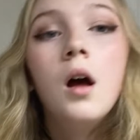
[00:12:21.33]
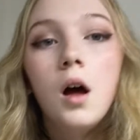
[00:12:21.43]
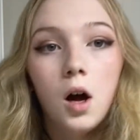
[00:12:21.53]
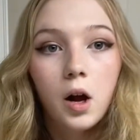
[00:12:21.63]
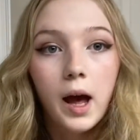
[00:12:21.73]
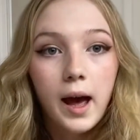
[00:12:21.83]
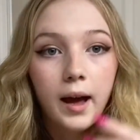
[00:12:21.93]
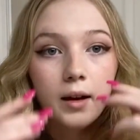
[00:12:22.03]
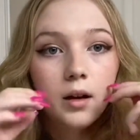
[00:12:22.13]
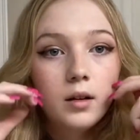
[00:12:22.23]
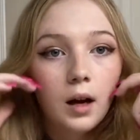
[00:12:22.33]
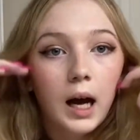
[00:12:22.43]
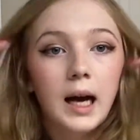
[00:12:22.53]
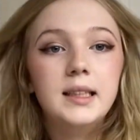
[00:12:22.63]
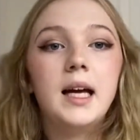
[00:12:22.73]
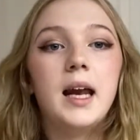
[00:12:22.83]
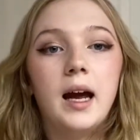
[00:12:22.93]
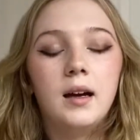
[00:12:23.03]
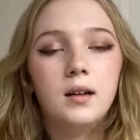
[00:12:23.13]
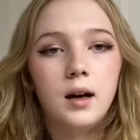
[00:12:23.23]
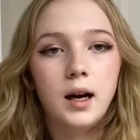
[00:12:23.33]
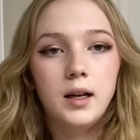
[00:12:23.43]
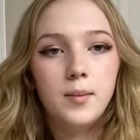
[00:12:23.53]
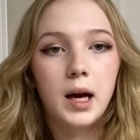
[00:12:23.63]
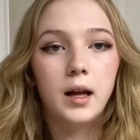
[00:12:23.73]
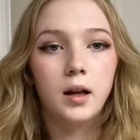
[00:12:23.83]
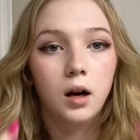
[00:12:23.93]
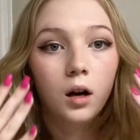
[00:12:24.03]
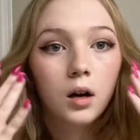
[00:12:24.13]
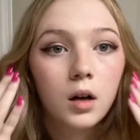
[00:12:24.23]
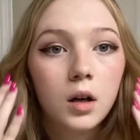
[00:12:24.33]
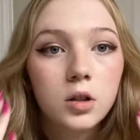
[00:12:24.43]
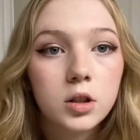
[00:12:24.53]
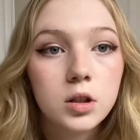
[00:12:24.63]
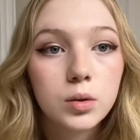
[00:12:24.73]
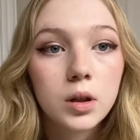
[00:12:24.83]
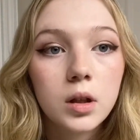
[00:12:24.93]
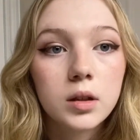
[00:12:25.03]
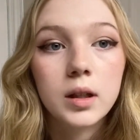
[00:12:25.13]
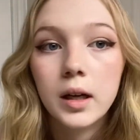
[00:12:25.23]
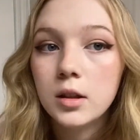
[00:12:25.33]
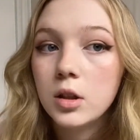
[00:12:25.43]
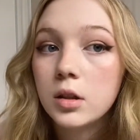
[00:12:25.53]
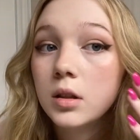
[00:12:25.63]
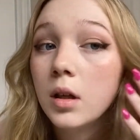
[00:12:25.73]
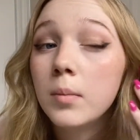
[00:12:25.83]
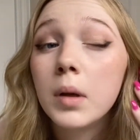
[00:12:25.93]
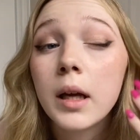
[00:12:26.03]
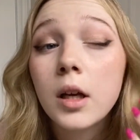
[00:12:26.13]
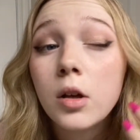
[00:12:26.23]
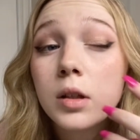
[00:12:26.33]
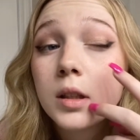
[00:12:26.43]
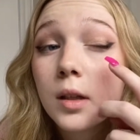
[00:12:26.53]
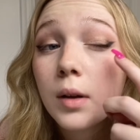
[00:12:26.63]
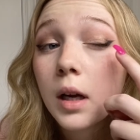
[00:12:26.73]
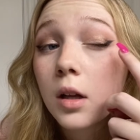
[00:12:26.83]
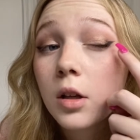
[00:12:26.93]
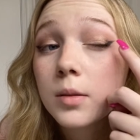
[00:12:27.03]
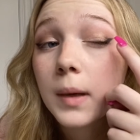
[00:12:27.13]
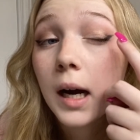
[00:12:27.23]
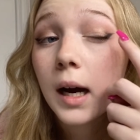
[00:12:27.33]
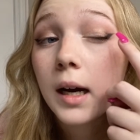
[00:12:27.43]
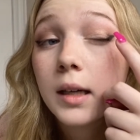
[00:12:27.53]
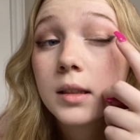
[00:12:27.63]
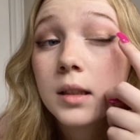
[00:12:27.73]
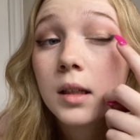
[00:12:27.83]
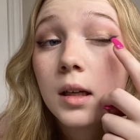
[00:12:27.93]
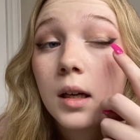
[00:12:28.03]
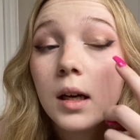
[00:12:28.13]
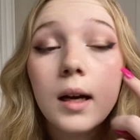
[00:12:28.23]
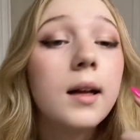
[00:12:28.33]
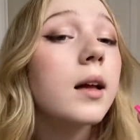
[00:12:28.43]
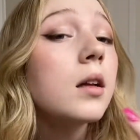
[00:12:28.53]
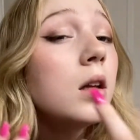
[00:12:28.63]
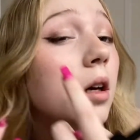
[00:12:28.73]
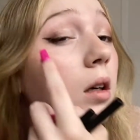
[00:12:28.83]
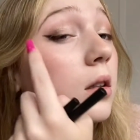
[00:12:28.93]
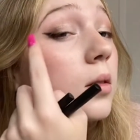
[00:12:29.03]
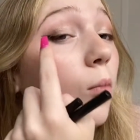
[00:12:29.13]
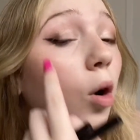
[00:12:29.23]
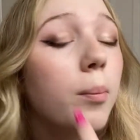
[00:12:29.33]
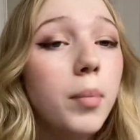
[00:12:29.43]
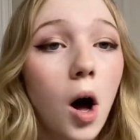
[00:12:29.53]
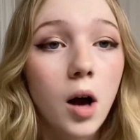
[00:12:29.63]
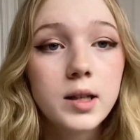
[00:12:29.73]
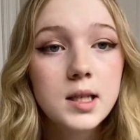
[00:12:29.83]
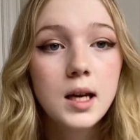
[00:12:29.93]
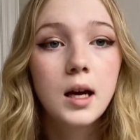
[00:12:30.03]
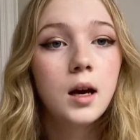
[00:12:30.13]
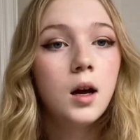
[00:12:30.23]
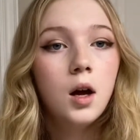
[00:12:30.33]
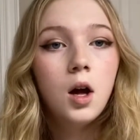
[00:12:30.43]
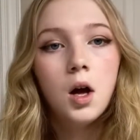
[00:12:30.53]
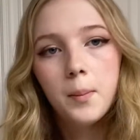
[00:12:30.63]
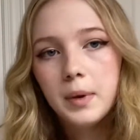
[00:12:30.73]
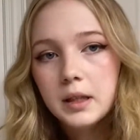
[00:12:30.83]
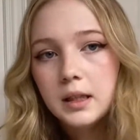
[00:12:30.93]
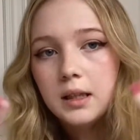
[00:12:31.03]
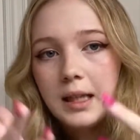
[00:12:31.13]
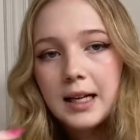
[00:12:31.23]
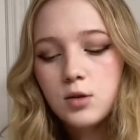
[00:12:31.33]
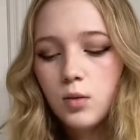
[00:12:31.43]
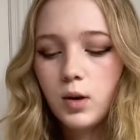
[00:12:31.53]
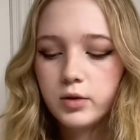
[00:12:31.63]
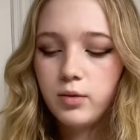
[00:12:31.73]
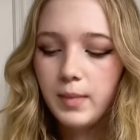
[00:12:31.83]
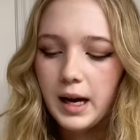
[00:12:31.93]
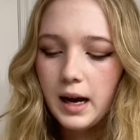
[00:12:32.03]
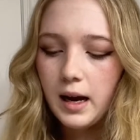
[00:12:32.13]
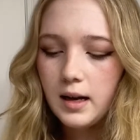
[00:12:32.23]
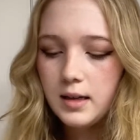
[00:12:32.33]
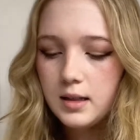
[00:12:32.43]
Okay, I did it. I did my eyeliner. So this is what it looks like, so you can see, but like you can see when I close my eyes, it like looks more boxy, but that's what works for my eyes.